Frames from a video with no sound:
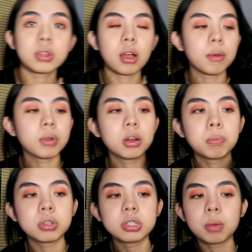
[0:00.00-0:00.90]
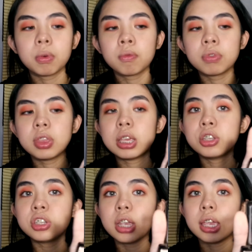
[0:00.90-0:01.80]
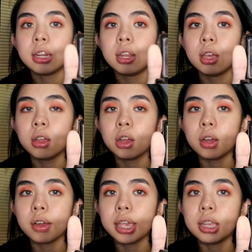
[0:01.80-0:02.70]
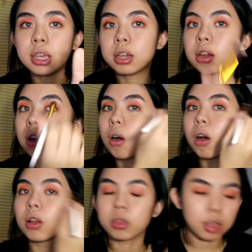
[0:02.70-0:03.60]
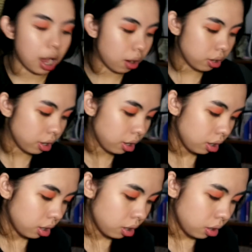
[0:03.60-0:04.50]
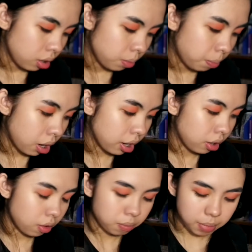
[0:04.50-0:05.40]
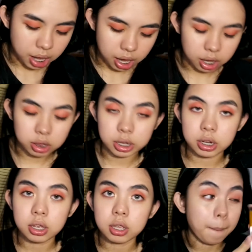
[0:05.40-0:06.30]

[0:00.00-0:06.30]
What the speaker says: now I'm gonna put some of this shade right here on the outer part of my eyelid.